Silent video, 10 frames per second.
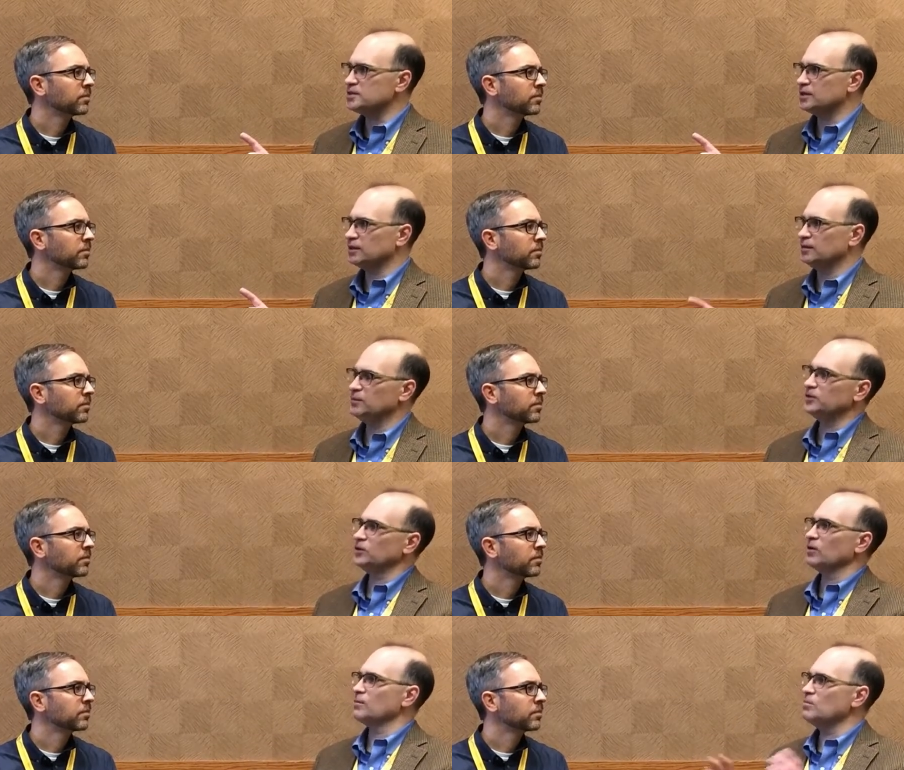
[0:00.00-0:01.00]
Speaker 1: city, but
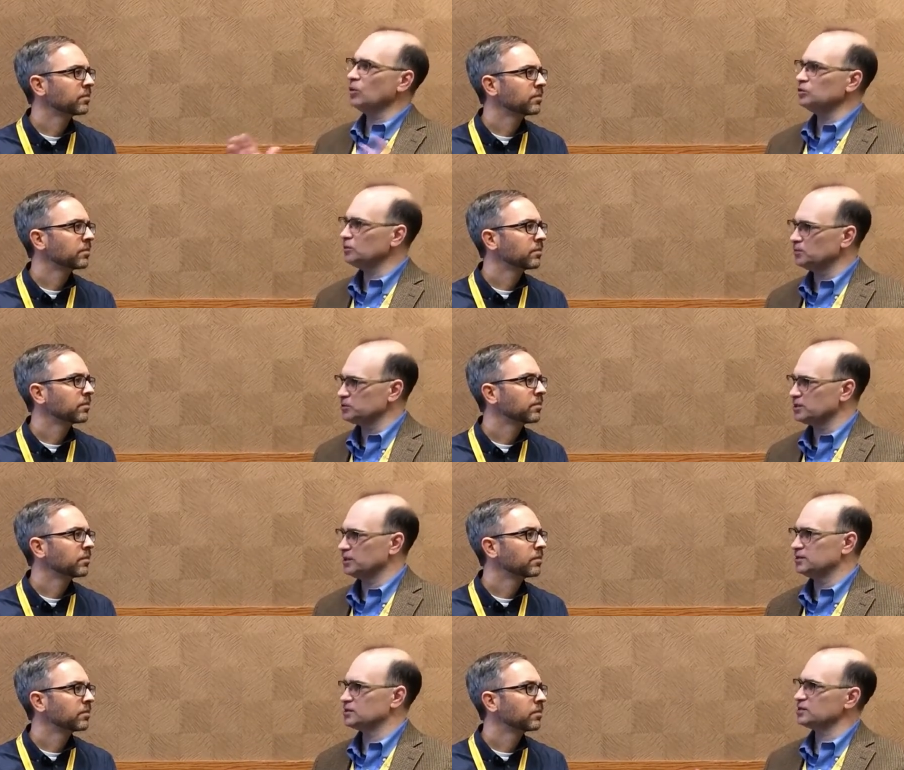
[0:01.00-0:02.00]
there are multiple
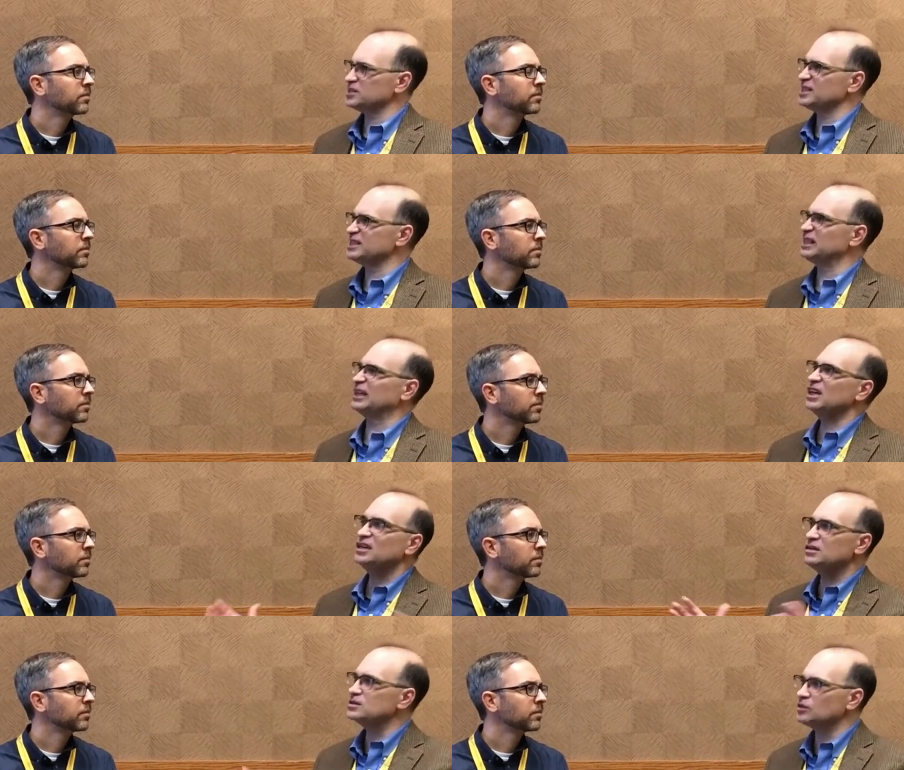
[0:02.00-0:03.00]
cities. It says the
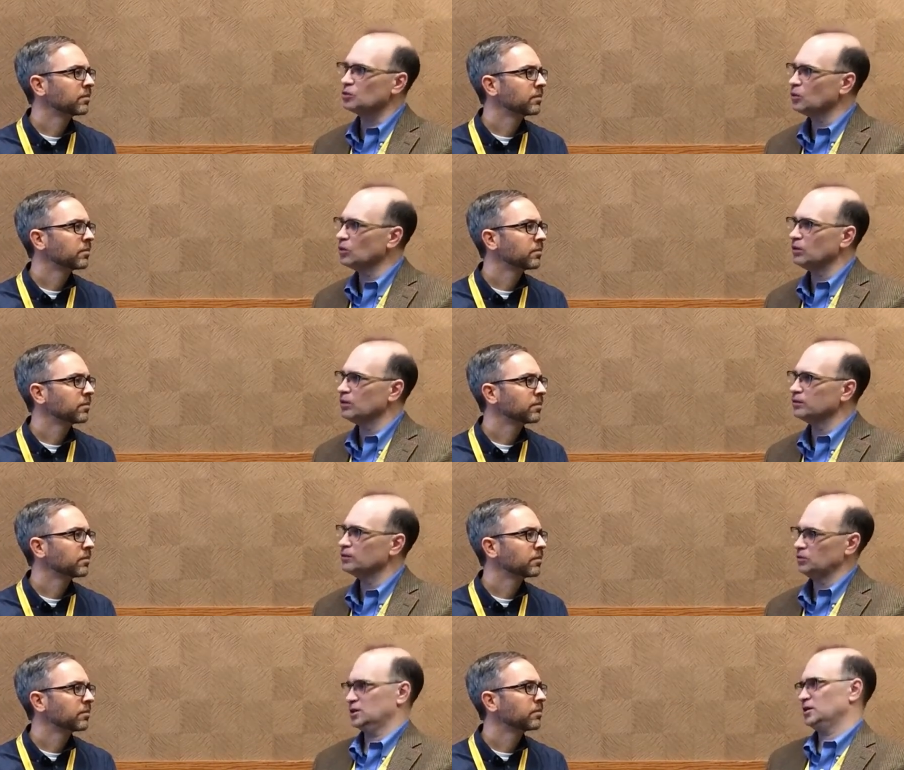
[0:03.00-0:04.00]
kings of the world
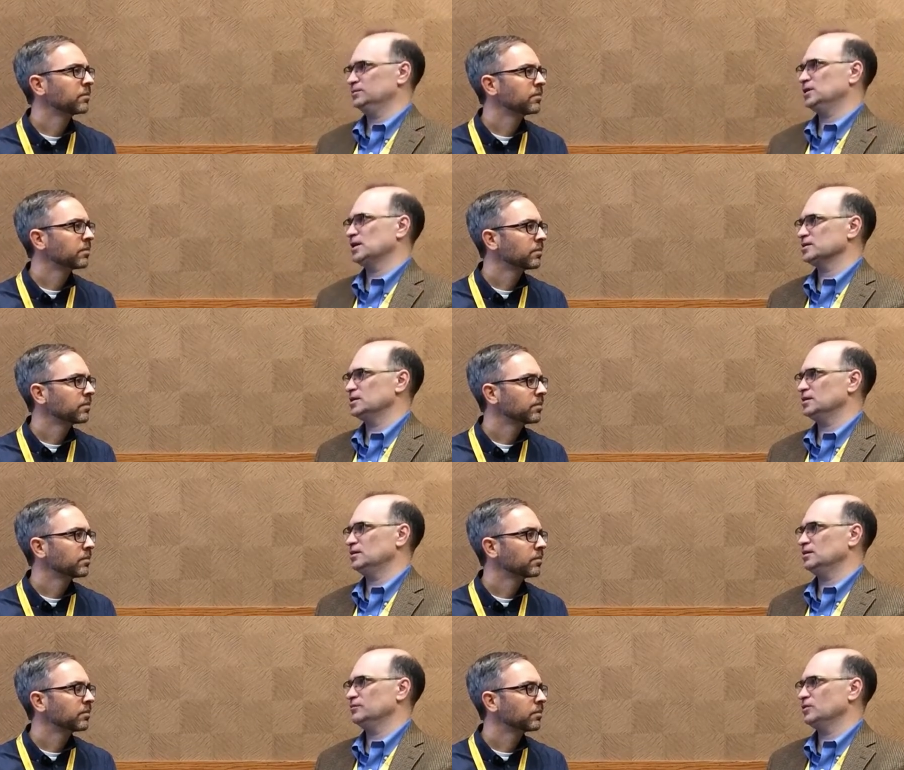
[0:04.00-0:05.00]
will come to that city
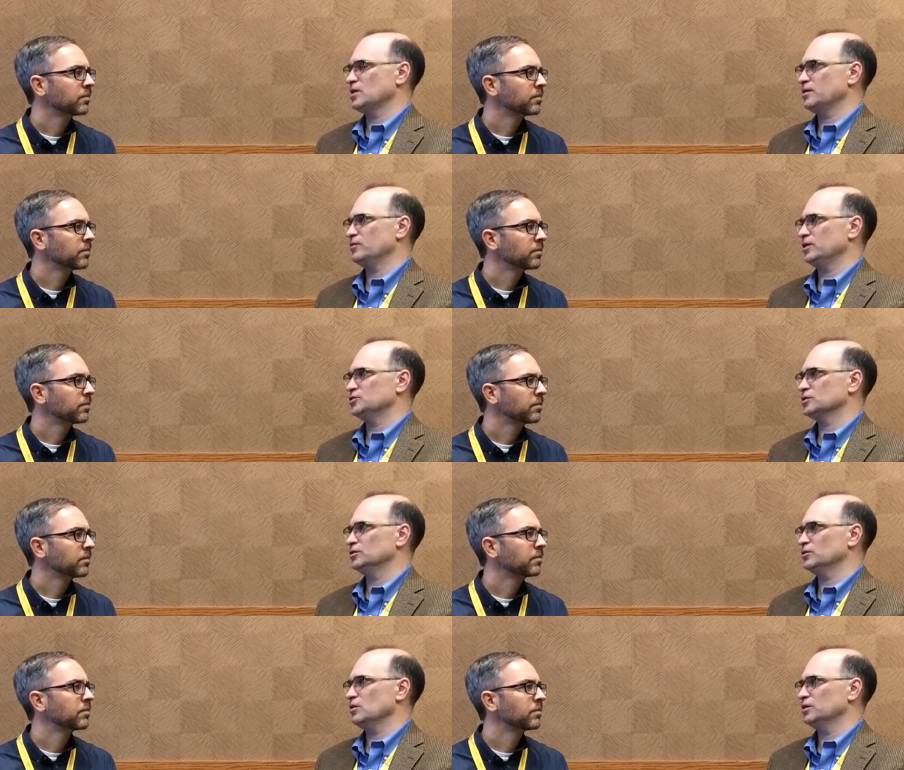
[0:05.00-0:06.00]
to give their adoration
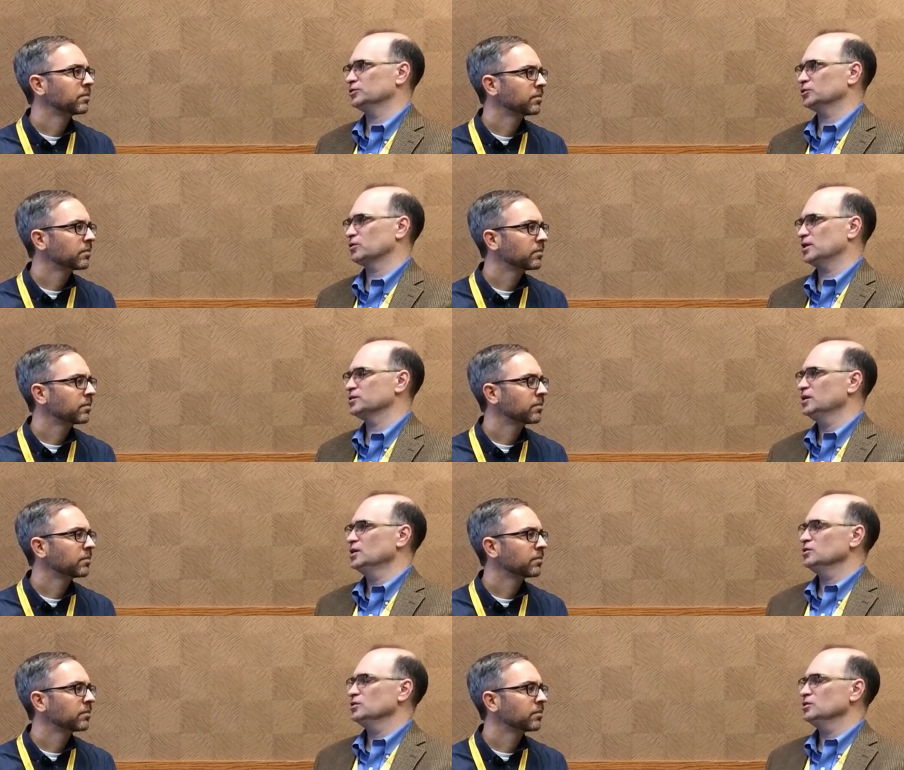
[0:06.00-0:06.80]
and their honor to Christ.